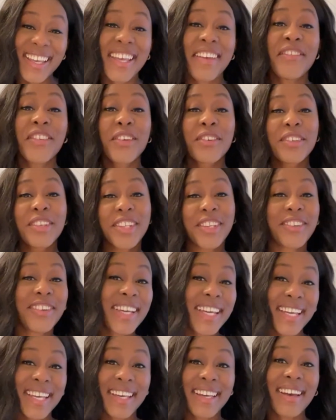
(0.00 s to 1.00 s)
If you're
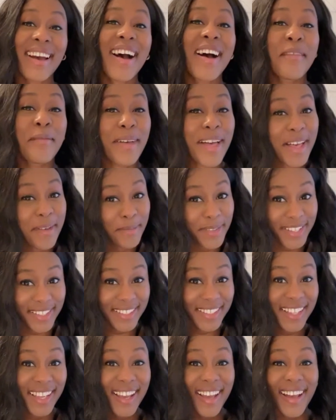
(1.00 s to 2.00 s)
new here, I'm
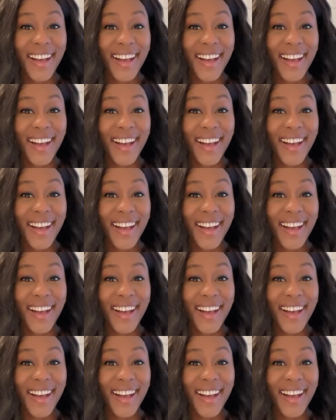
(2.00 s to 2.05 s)
Eben.